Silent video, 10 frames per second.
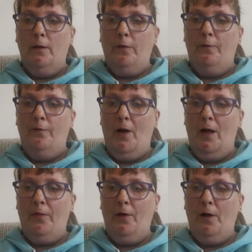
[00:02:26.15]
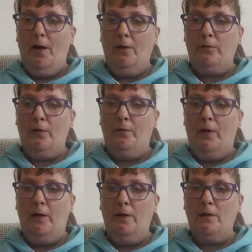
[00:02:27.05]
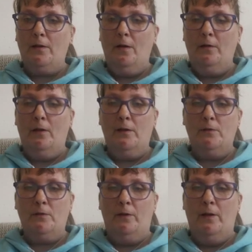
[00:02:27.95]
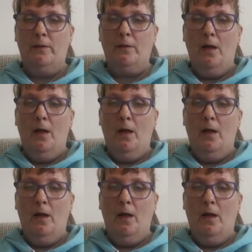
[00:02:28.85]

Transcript: The father has severe internal injuries